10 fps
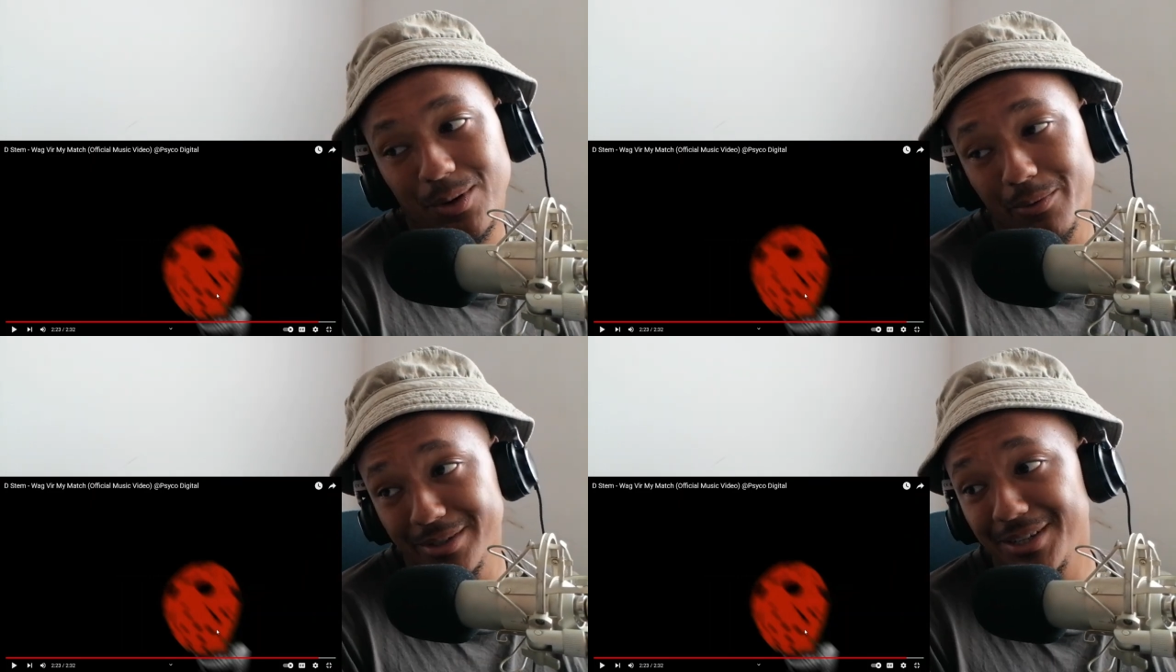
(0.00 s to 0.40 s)

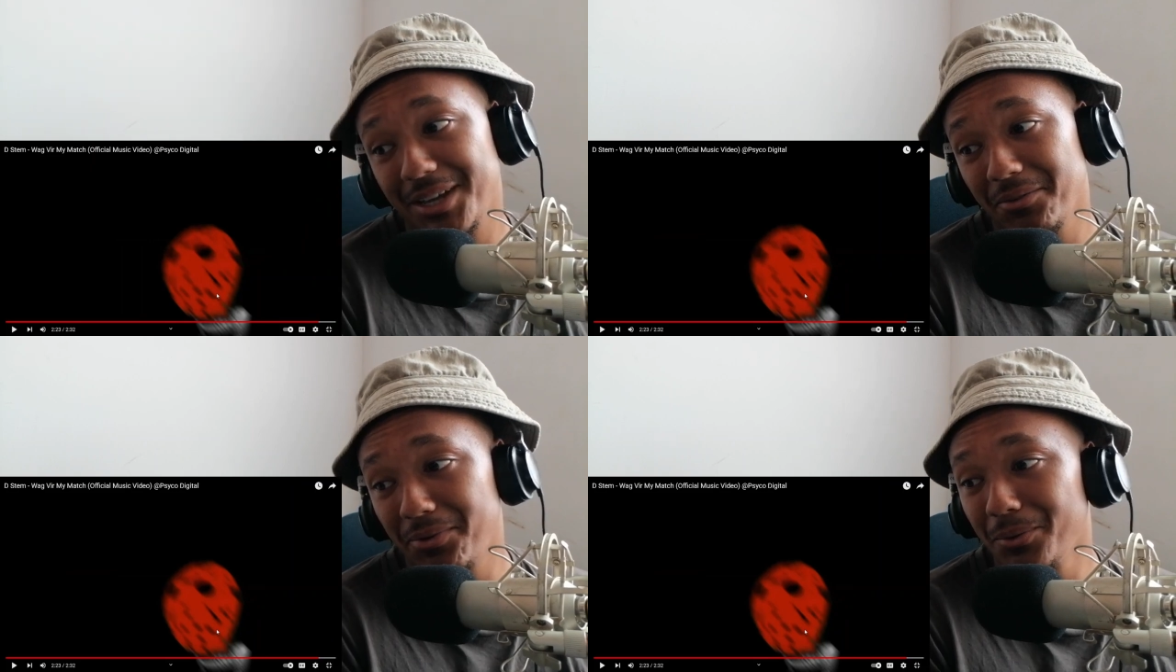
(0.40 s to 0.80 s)
You are once
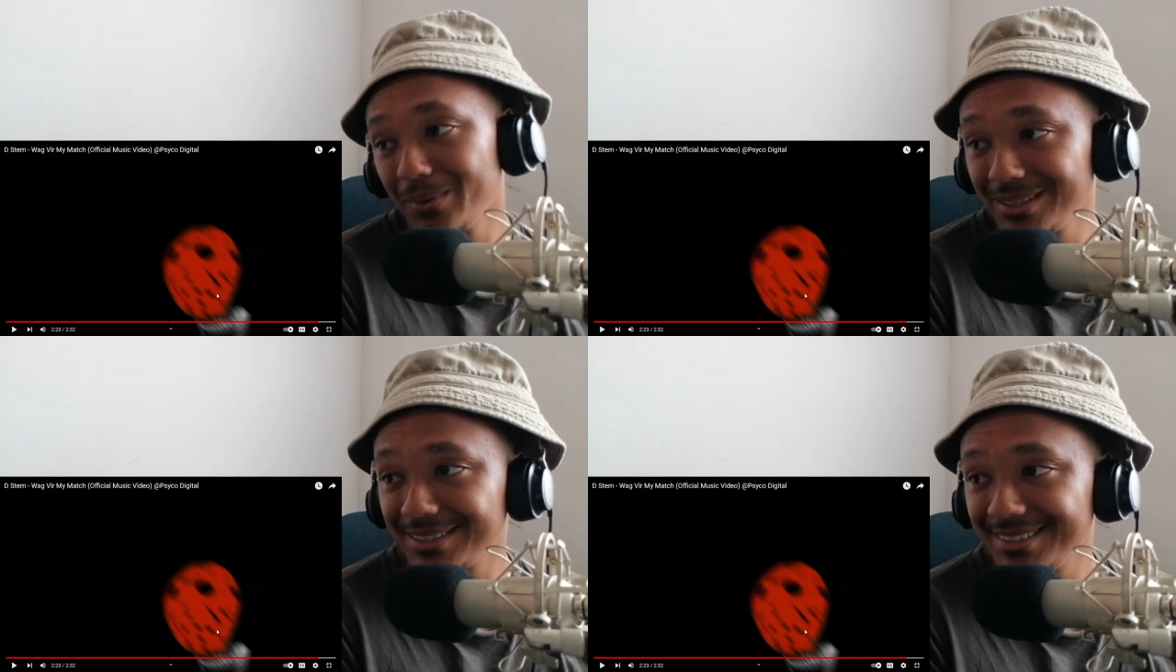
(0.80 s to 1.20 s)

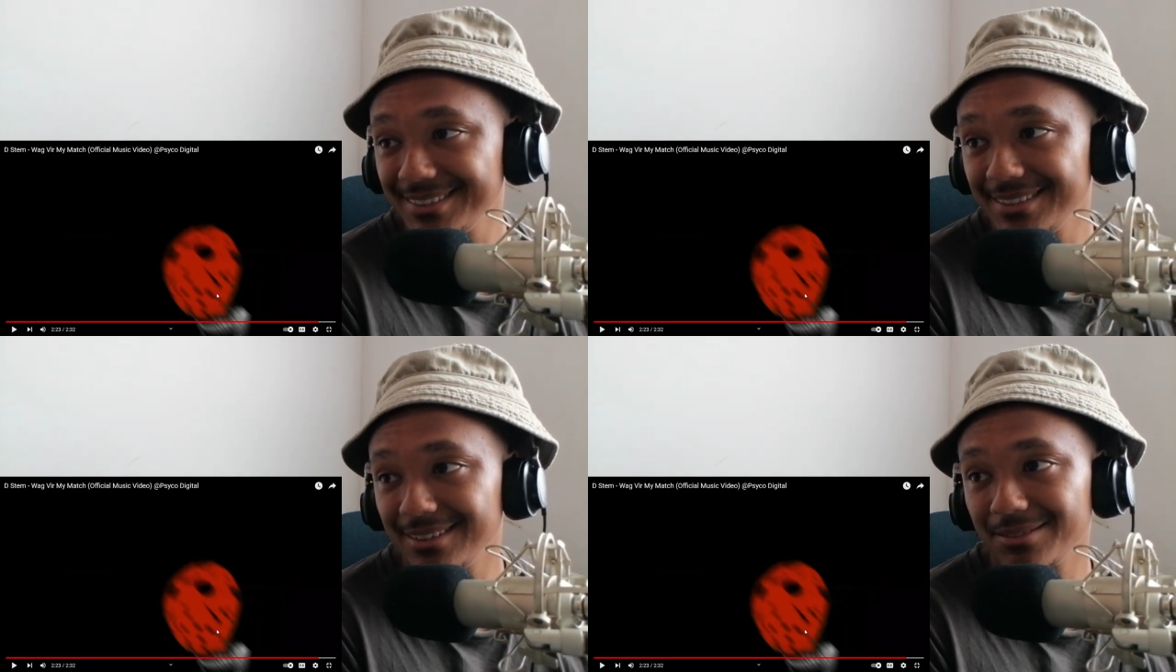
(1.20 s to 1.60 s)
influenced,
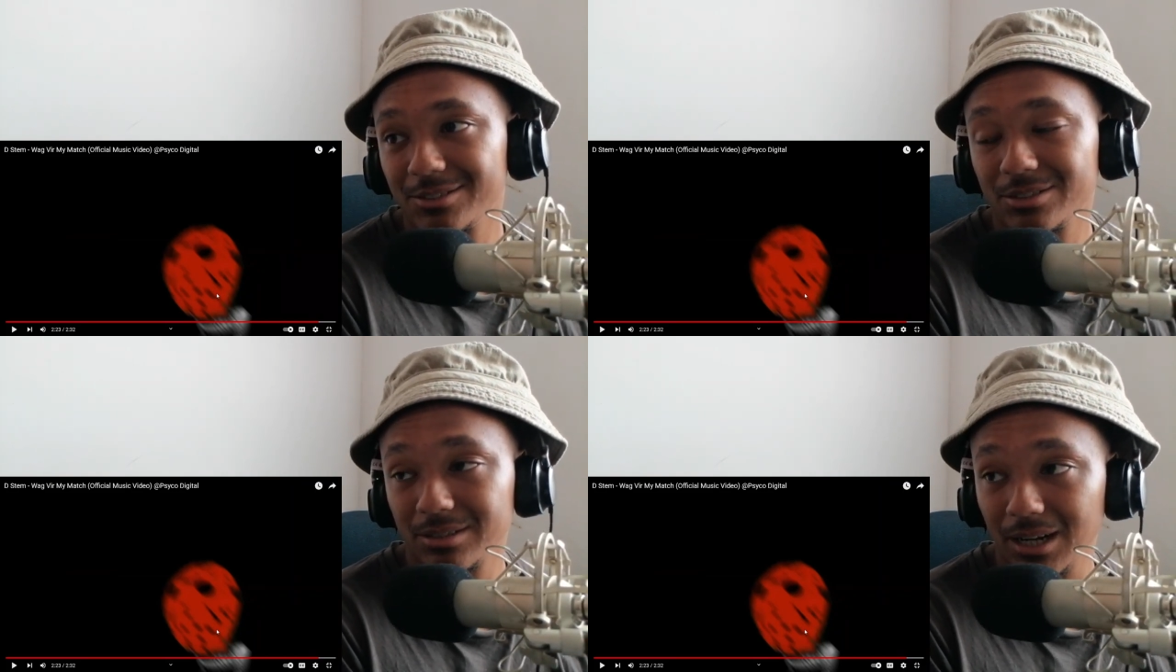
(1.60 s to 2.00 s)

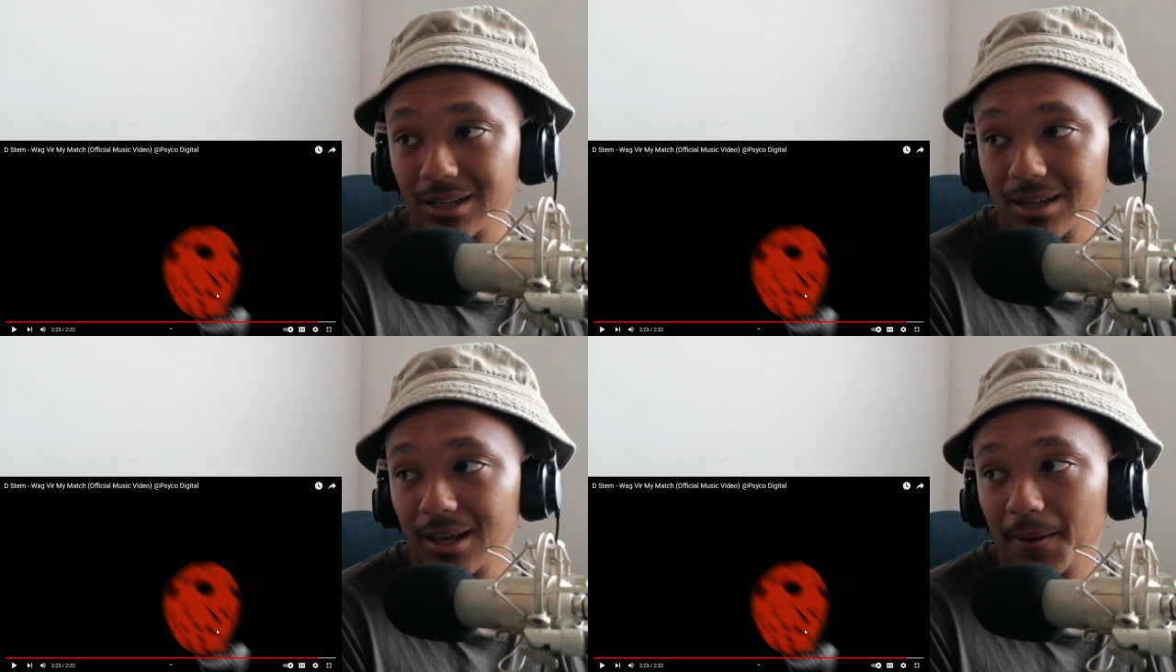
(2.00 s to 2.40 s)

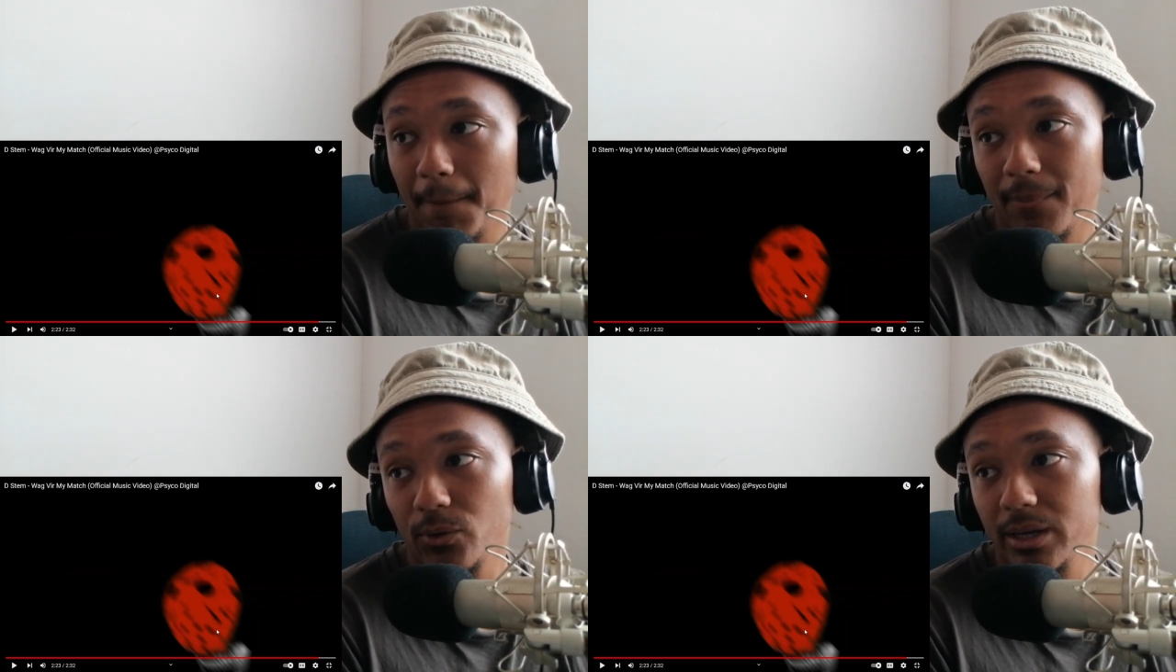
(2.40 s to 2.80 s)
straight.
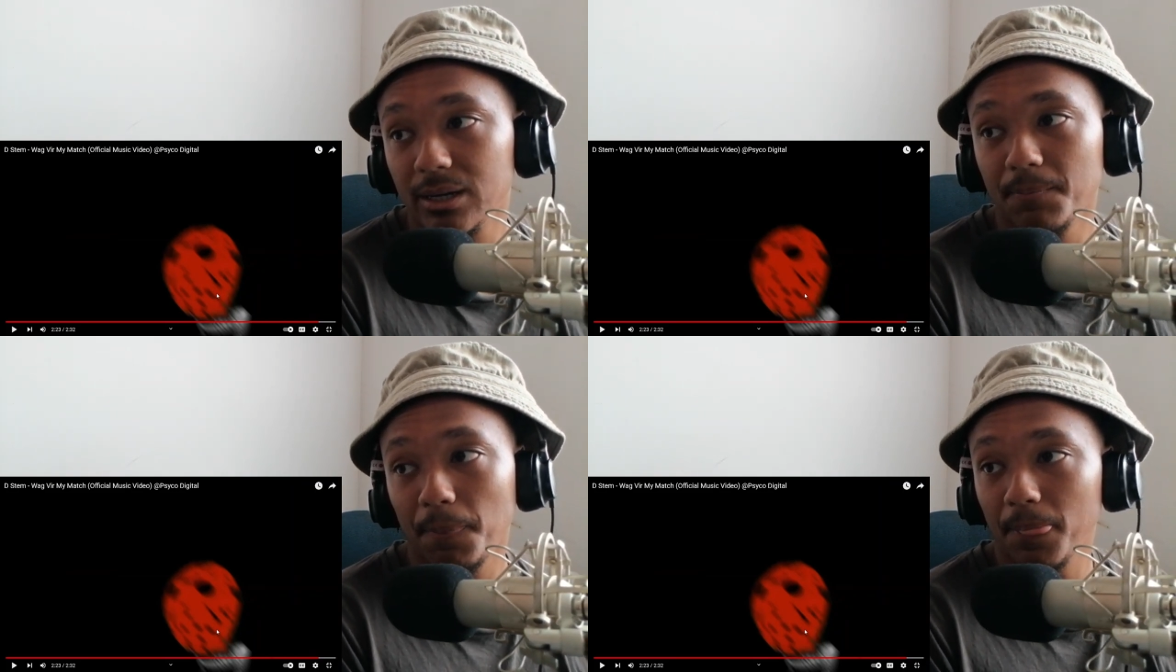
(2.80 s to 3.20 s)
Look
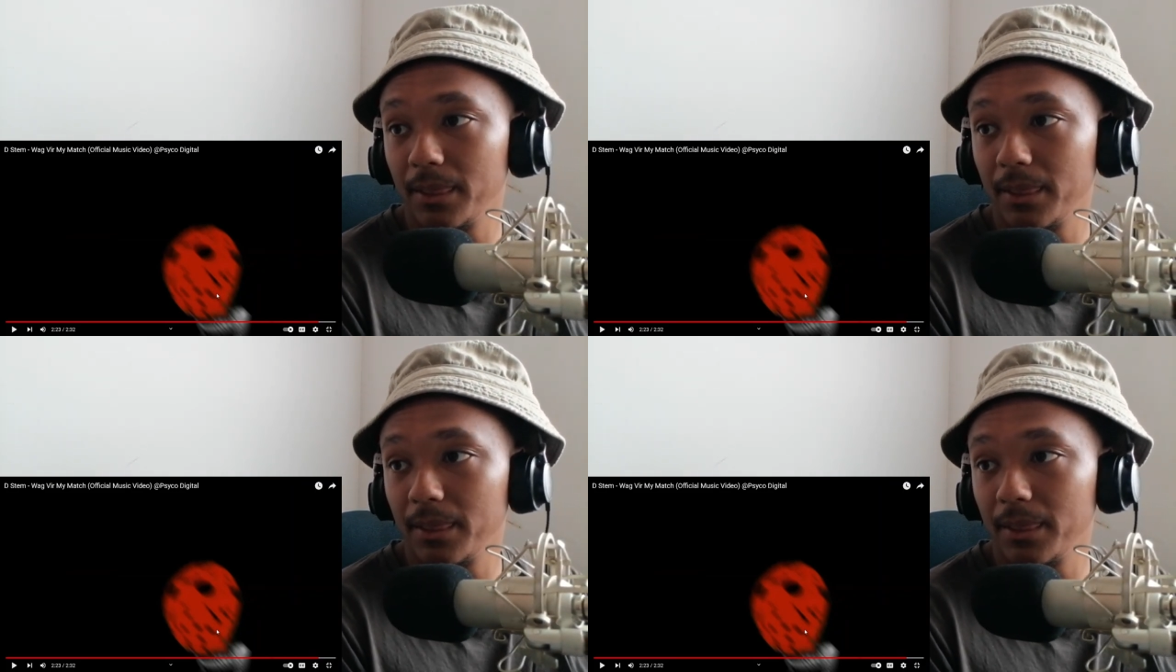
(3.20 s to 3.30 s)
here.